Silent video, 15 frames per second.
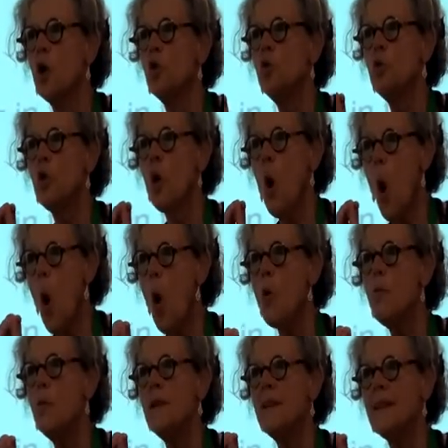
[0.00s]
to
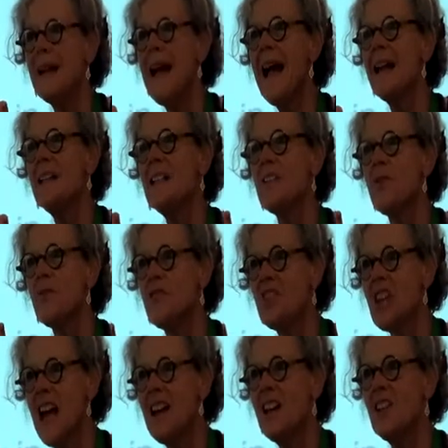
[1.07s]
cope with the kinds of
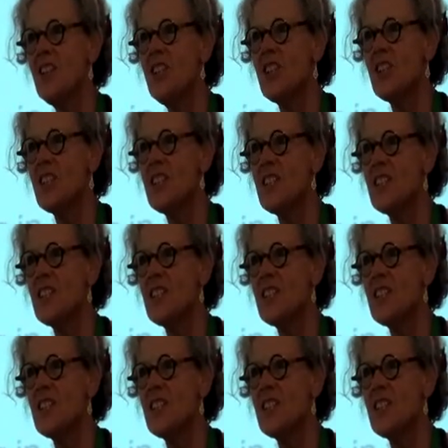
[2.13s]
challenges